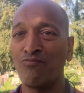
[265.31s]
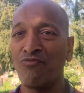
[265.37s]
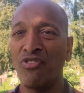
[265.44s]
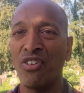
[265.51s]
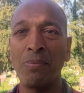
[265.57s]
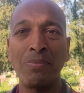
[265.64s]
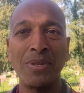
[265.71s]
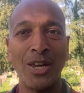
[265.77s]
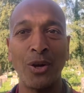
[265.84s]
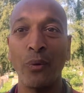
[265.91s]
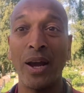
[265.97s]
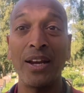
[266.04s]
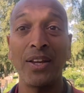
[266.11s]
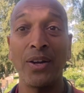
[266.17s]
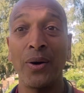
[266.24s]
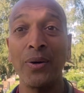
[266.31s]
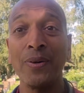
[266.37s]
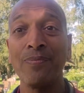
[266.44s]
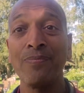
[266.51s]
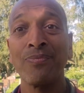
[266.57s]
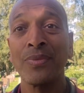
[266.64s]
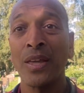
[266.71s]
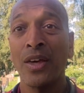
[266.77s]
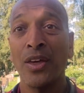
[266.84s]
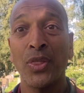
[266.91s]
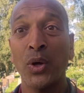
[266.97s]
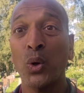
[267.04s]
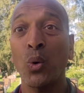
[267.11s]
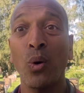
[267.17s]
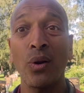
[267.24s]
flimsy radio,
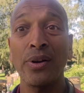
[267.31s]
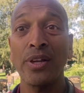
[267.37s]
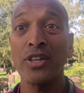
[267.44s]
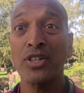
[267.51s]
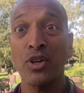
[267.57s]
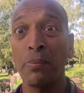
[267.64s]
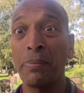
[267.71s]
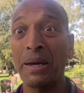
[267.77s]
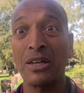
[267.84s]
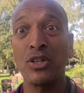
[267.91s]
the quality is so big,